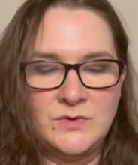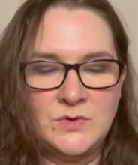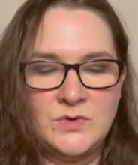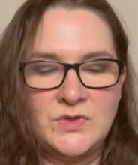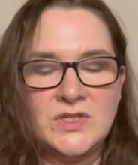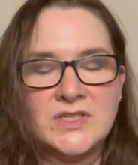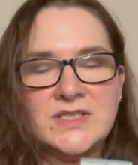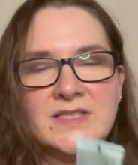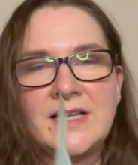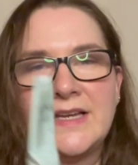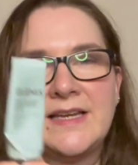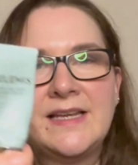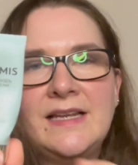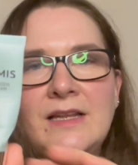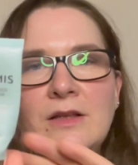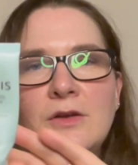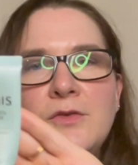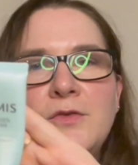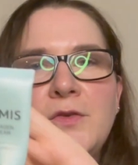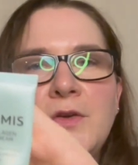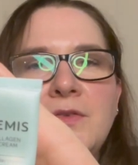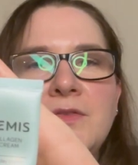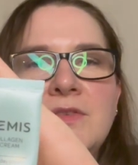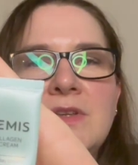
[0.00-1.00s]
is just like a little
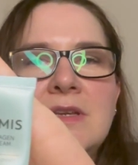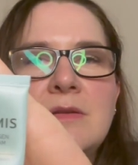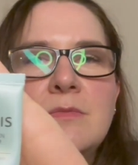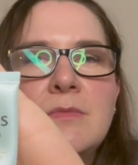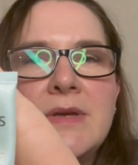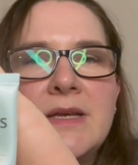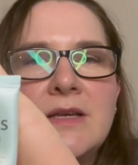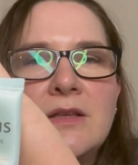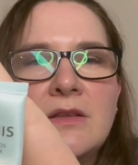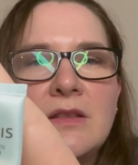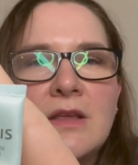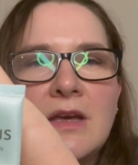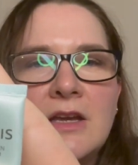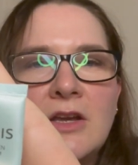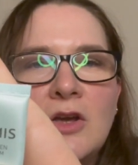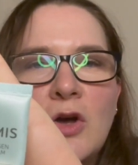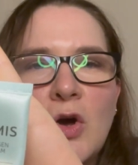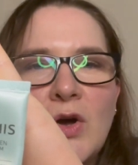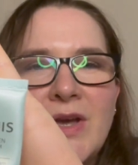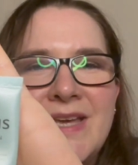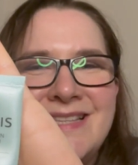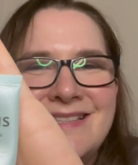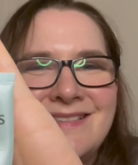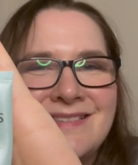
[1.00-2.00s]
15ml that I
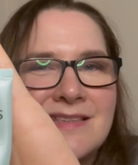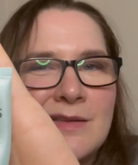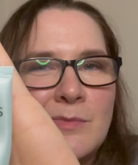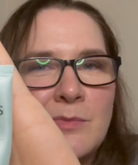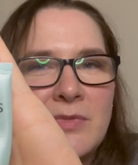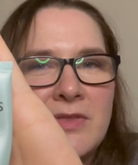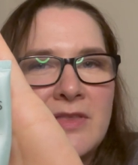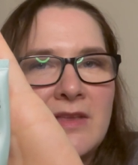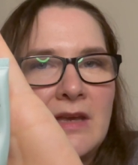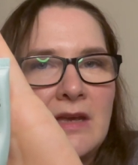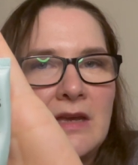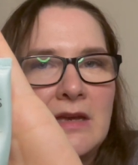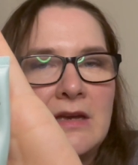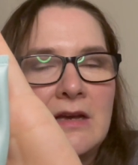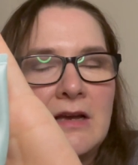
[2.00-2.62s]
got in something,